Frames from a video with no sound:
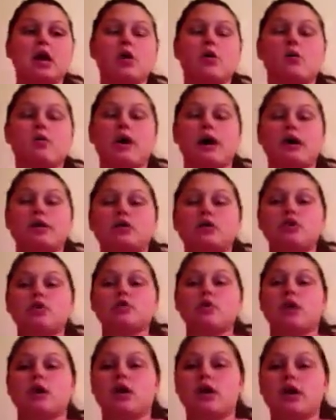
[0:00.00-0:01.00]
While you
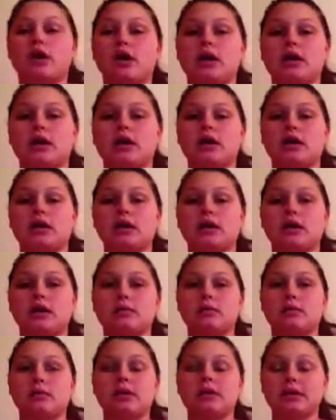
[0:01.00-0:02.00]
are
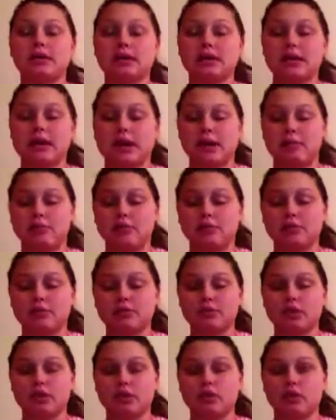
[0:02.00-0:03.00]
peeling the
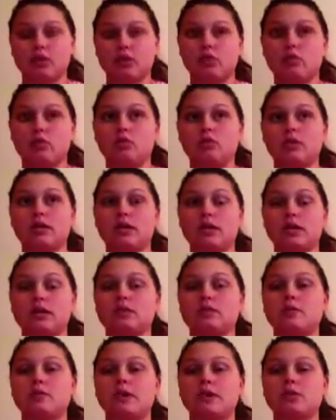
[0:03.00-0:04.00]
apples, you need
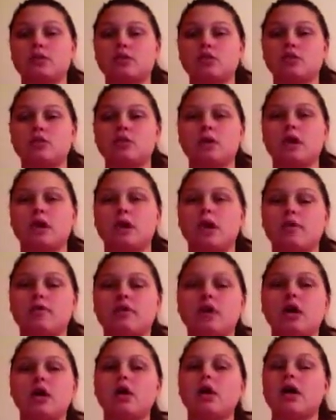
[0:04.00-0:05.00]
to make sure you get off
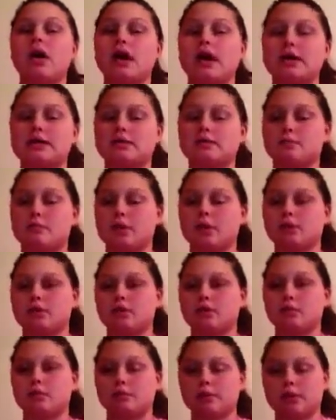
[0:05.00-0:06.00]
as much
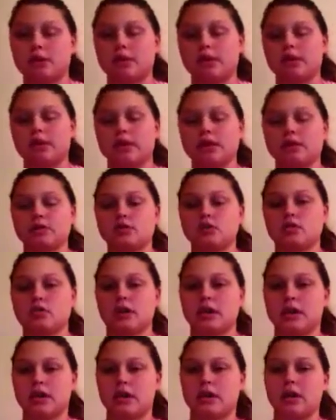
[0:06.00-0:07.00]
of the peeling as you
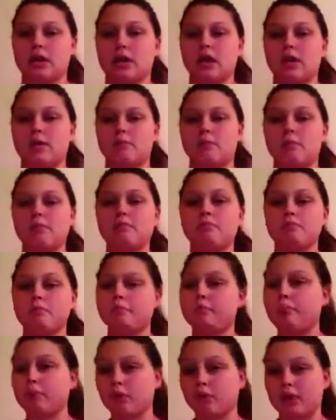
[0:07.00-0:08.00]
can.
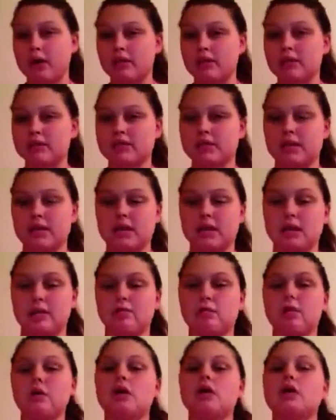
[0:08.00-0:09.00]
Pull out the
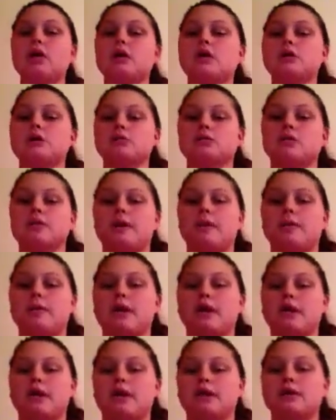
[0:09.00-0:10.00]
stem so that
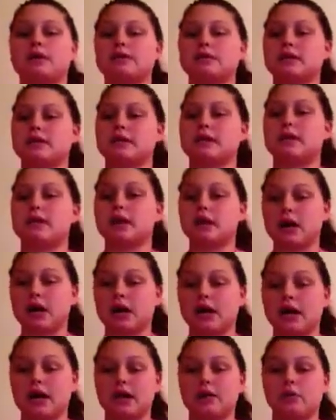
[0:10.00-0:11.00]
way it doesn't get
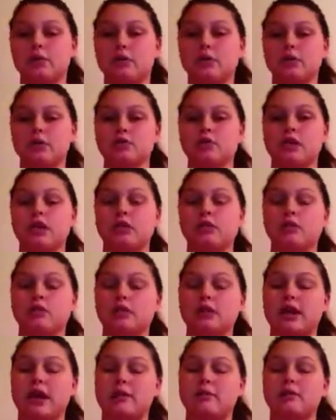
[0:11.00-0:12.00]
caught when you're trying to core
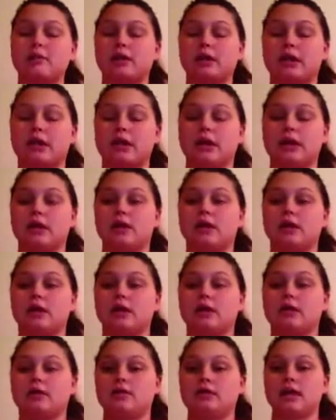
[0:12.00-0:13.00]
the apple and get
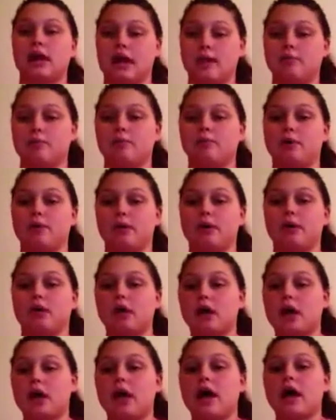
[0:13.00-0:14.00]
into the apple butter.
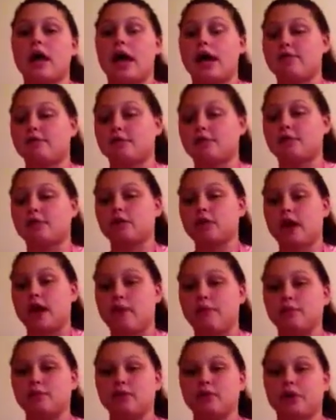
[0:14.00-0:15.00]
After your
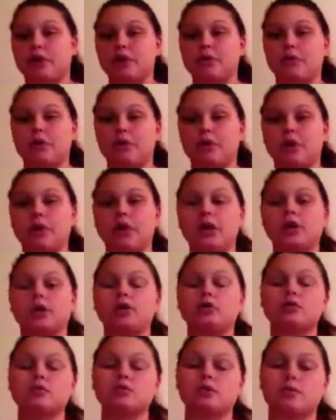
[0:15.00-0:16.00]
apples are cored,
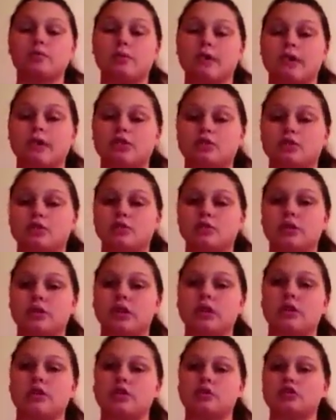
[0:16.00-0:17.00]
you just want to make sure
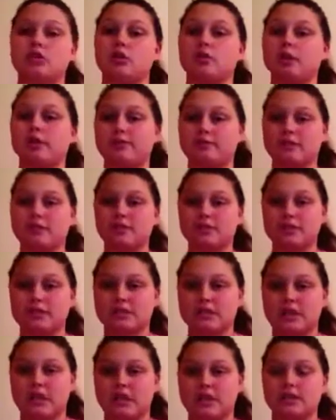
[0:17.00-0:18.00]
that there's no leftover
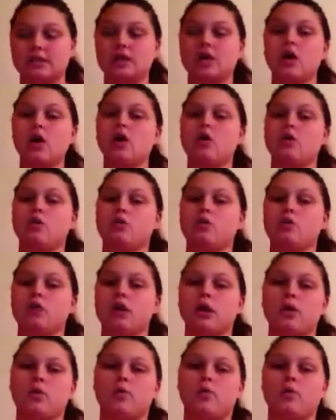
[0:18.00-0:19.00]
seeds,
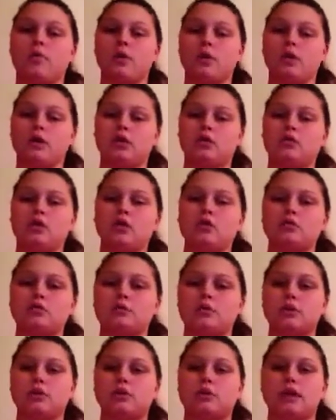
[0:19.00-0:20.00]
or you'll notice
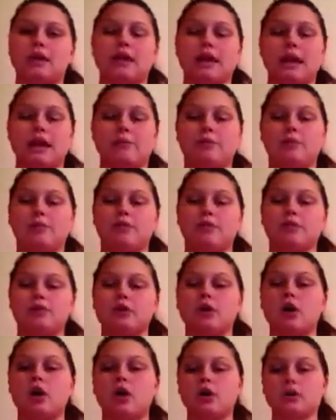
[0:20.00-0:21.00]
when you eat an apple there's a
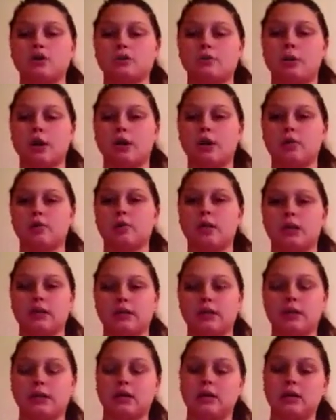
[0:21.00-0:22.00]
hard spot
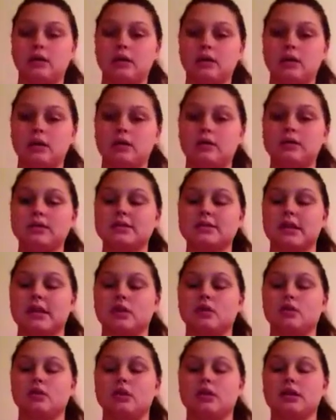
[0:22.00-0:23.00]
around the
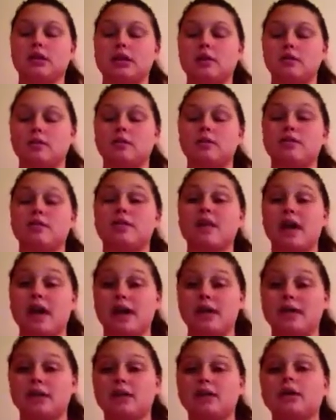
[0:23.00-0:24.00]
seed. You need to get rid of that.